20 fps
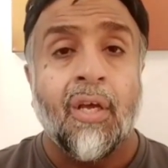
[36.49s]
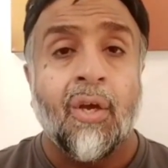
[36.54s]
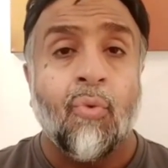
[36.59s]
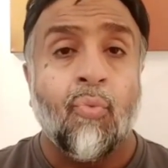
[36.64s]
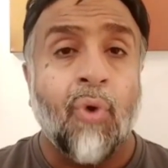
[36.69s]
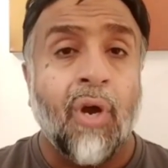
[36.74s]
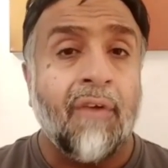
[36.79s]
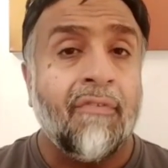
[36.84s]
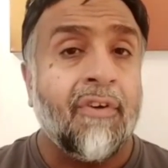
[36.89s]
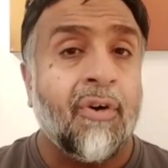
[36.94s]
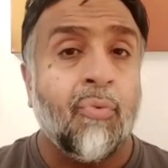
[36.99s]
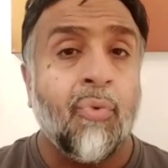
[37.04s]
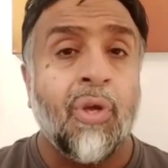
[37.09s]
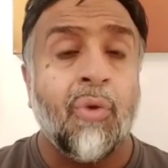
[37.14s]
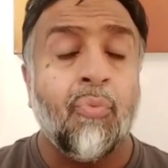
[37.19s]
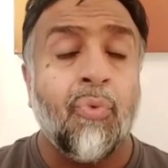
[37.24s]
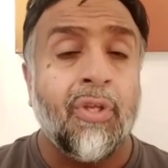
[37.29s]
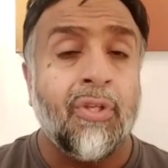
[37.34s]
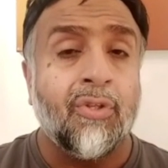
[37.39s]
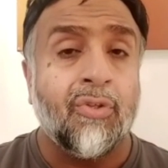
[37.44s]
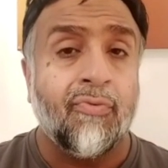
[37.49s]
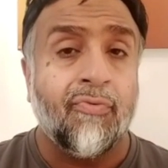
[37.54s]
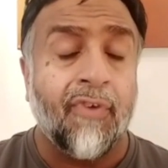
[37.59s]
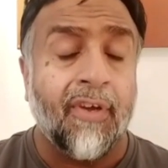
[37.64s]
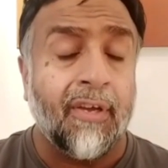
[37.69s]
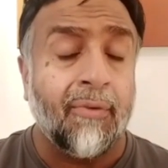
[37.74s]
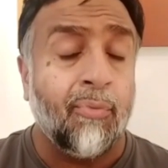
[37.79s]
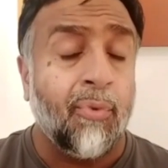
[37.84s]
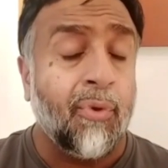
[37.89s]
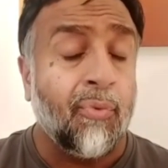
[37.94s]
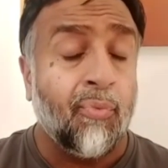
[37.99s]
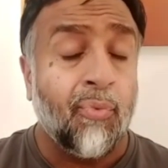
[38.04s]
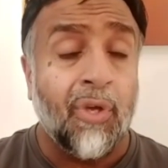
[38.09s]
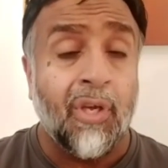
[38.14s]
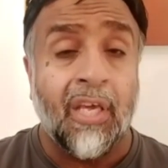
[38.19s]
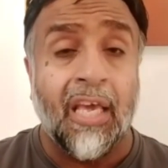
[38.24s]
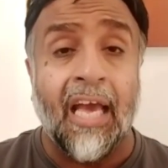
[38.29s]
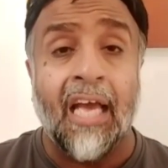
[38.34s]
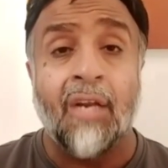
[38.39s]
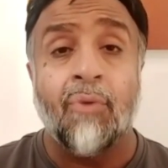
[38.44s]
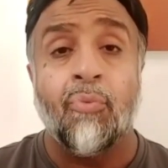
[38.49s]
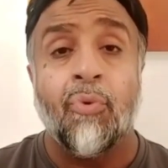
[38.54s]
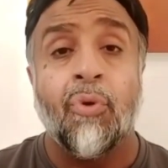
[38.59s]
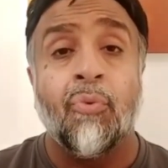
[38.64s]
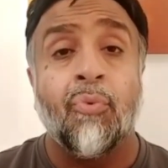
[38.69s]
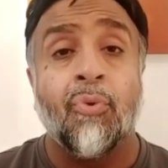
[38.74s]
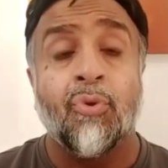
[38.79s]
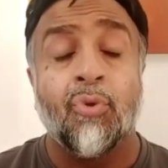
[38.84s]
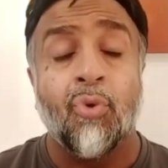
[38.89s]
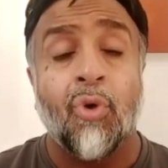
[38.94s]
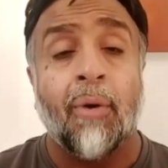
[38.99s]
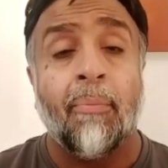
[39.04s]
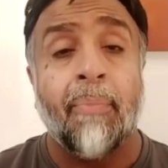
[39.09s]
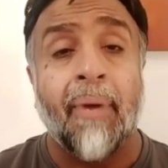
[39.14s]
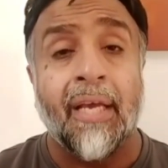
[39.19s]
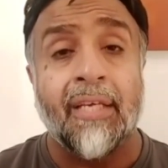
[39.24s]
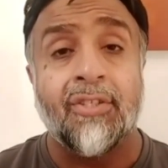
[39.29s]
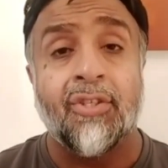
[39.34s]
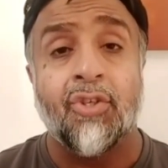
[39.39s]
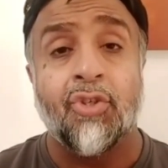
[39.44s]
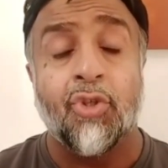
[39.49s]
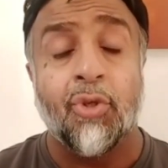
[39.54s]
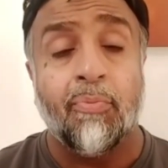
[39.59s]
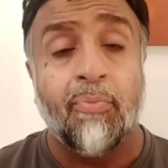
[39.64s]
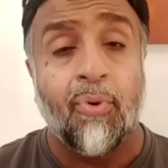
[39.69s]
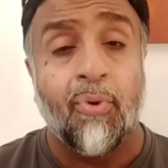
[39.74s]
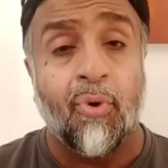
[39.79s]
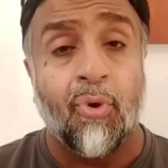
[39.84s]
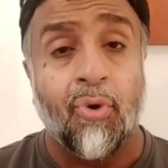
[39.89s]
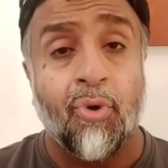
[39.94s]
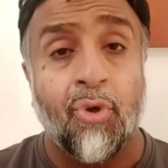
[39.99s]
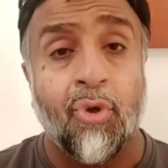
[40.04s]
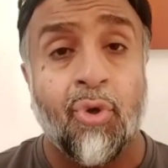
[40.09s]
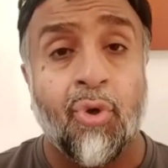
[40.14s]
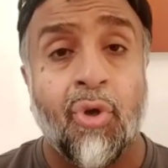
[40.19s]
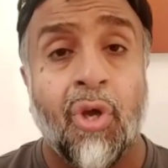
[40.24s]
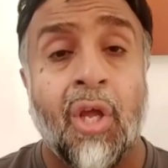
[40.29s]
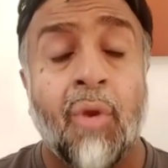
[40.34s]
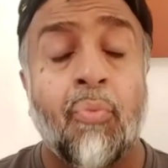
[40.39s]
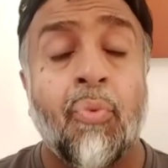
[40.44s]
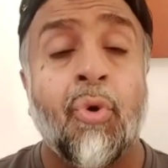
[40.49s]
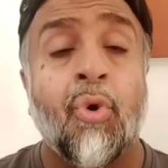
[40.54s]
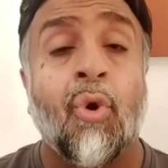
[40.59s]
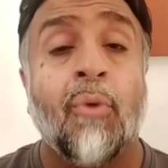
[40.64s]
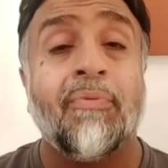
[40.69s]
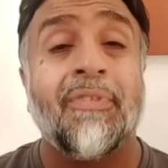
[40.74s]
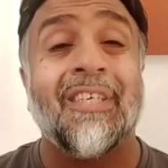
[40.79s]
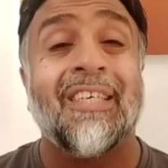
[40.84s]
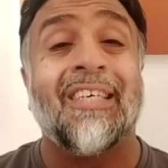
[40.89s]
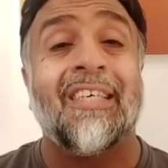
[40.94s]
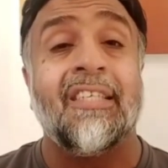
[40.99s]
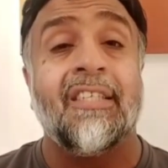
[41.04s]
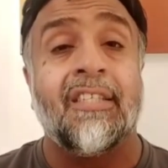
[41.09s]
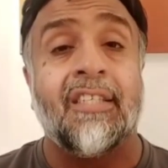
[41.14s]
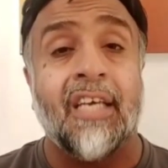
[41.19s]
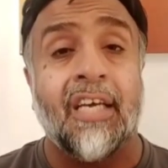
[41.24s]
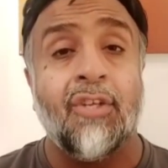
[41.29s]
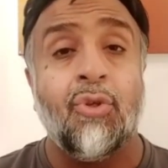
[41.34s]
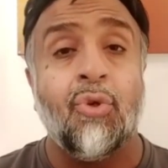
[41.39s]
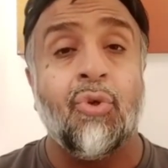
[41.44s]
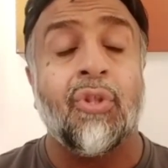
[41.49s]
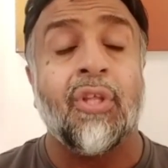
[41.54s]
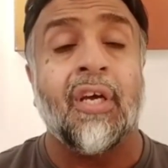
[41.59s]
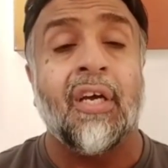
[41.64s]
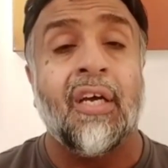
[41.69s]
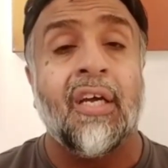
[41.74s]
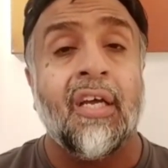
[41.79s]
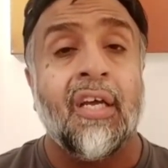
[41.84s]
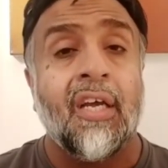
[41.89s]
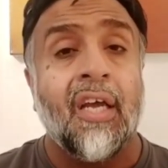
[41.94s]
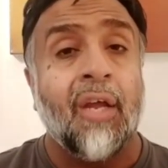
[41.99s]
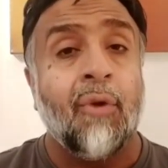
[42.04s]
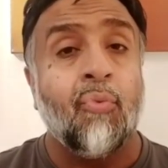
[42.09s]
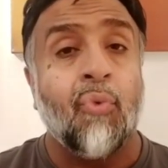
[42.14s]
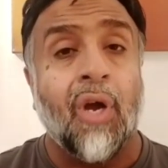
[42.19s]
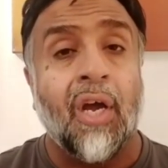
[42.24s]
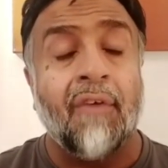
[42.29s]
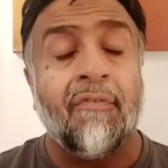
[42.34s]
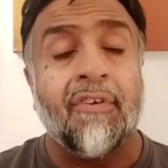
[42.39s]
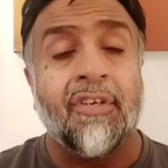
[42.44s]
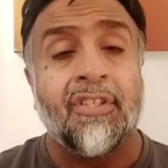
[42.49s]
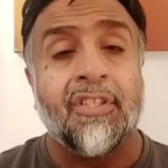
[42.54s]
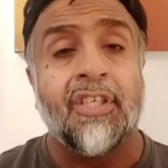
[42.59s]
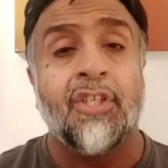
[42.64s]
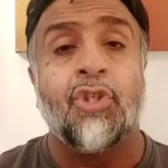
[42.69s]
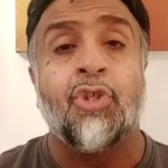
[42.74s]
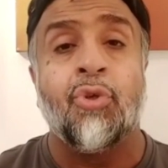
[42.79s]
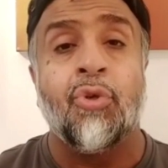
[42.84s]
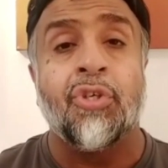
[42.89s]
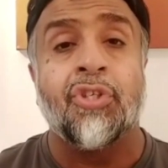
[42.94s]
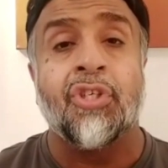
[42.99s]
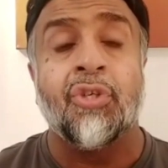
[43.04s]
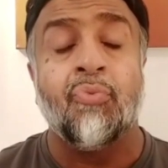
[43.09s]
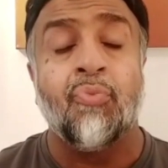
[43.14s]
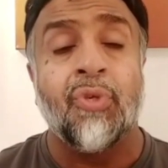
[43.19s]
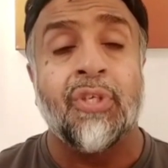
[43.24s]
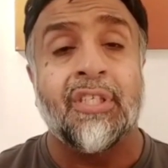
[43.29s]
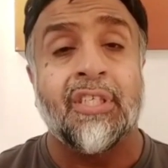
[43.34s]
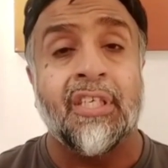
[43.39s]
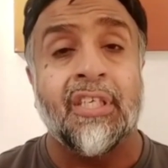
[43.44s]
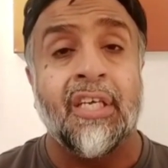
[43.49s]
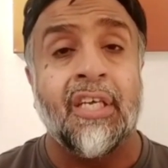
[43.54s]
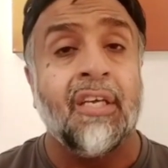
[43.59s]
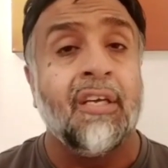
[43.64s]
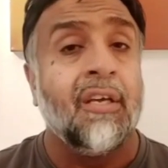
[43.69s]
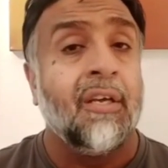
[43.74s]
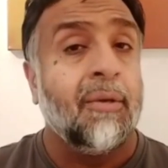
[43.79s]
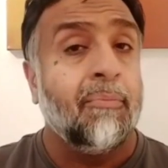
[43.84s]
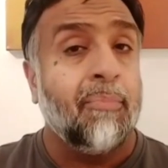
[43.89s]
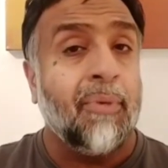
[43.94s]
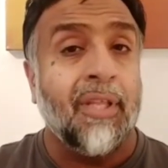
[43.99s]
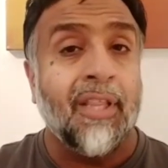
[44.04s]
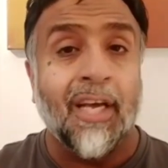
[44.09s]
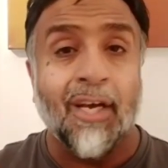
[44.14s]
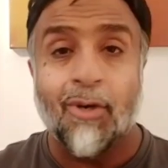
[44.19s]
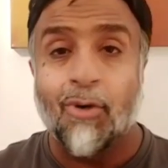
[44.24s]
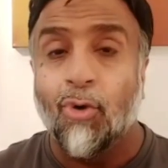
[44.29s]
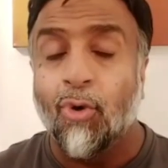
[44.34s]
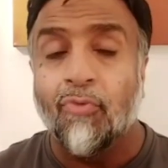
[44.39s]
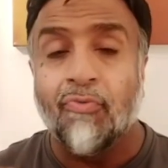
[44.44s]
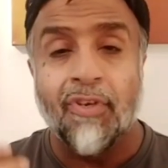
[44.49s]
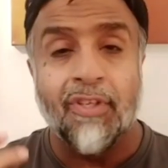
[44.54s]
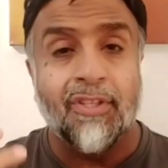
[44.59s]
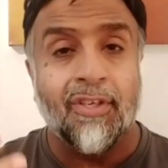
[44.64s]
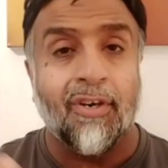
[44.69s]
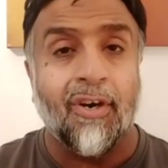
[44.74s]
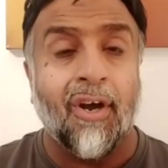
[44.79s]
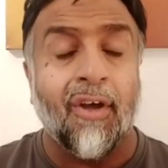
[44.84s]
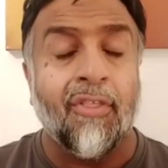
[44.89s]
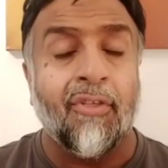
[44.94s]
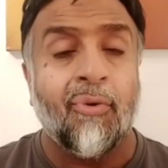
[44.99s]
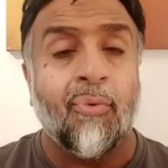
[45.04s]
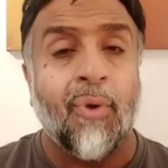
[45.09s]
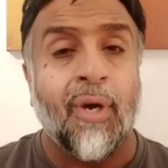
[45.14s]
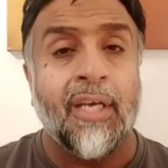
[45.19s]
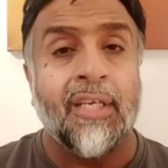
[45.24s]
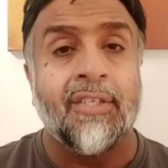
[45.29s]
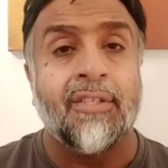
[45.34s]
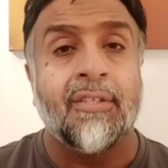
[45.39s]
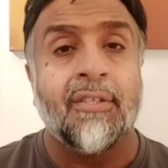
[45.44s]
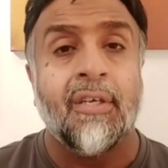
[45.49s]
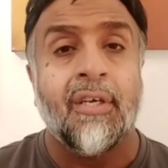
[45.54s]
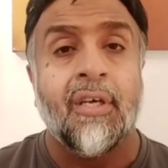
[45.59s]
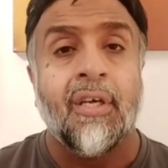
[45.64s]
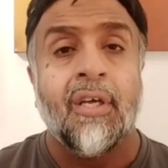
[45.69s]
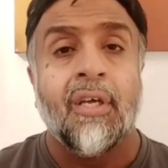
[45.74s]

Whatever we can, we will do our best to support you, and we hope to continue that in whatever situation we see, be that COVID or otherwise.